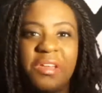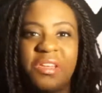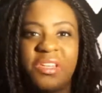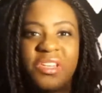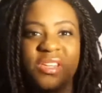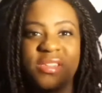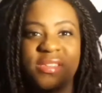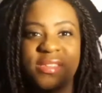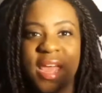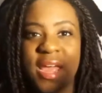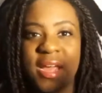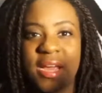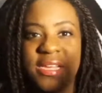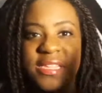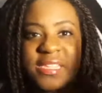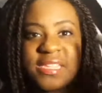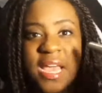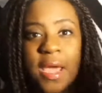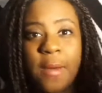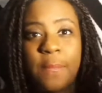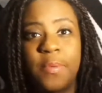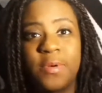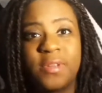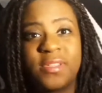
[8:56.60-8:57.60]
just like a
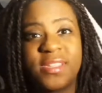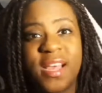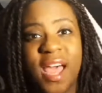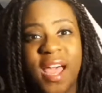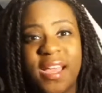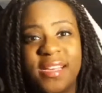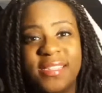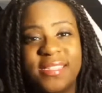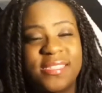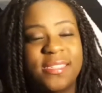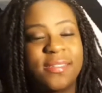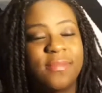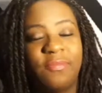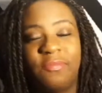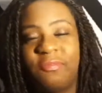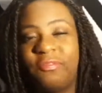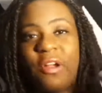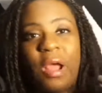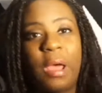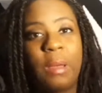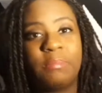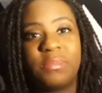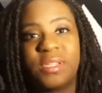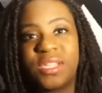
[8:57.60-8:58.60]
sample size
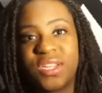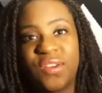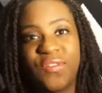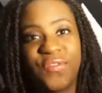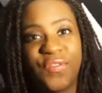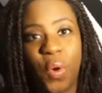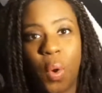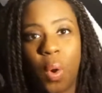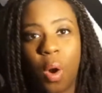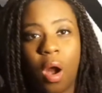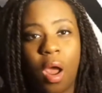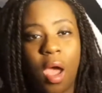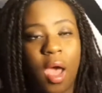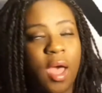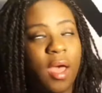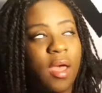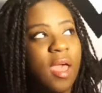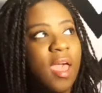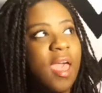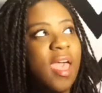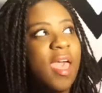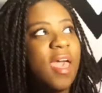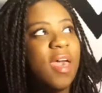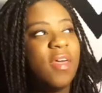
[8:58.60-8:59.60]
from Sephora
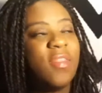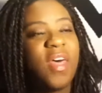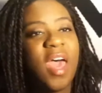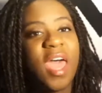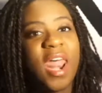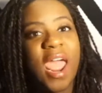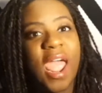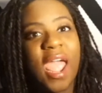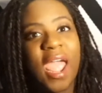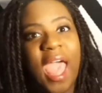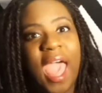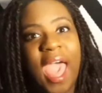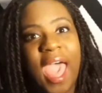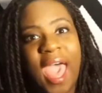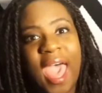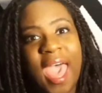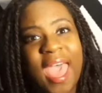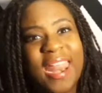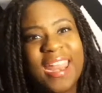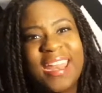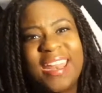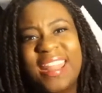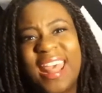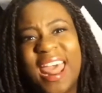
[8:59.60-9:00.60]
that I
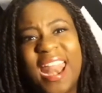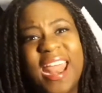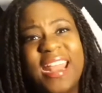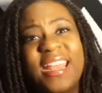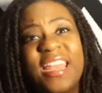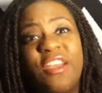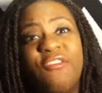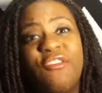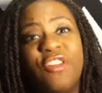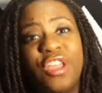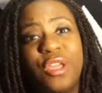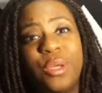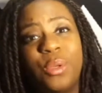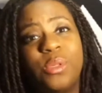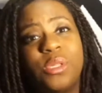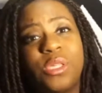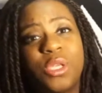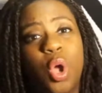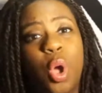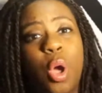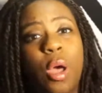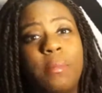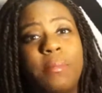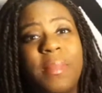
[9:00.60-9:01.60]
had and that I never used
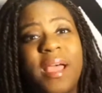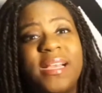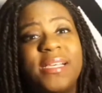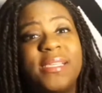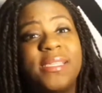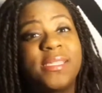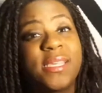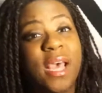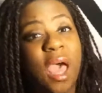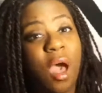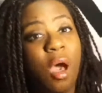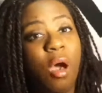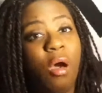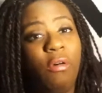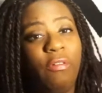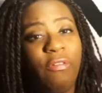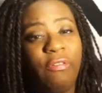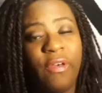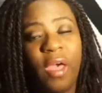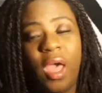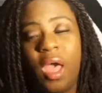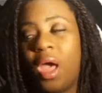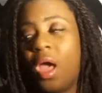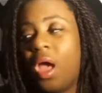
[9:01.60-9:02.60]
on myself.